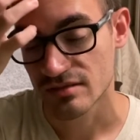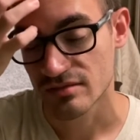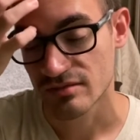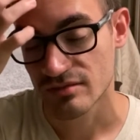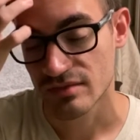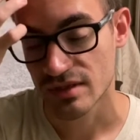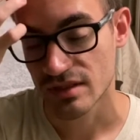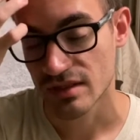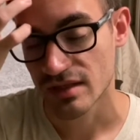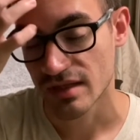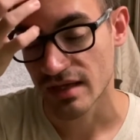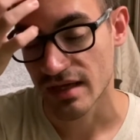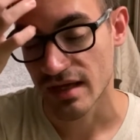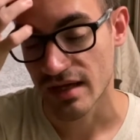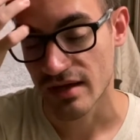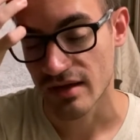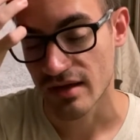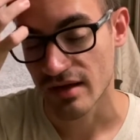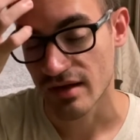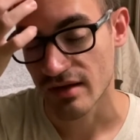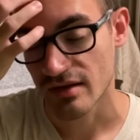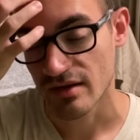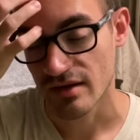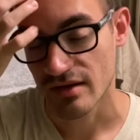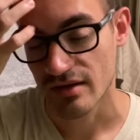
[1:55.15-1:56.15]
But like
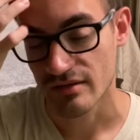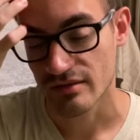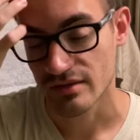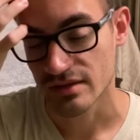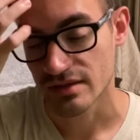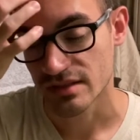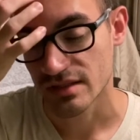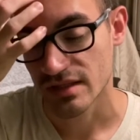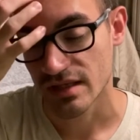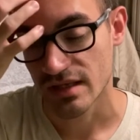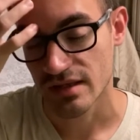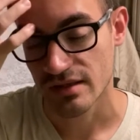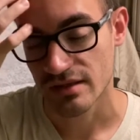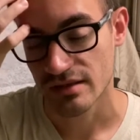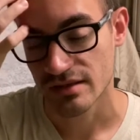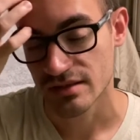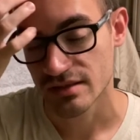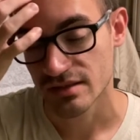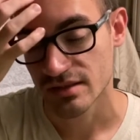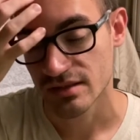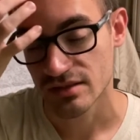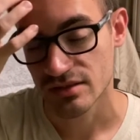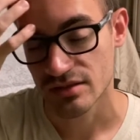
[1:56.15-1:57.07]
I was like listening